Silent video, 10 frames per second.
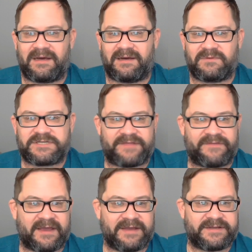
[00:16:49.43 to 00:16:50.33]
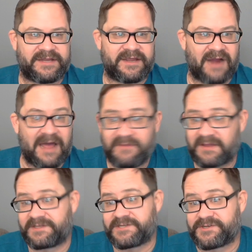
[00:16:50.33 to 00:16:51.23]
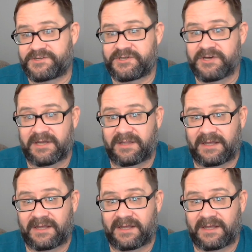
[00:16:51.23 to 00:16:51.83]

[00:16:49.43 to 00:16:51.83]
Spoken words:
which I think I did here. I think this looks good.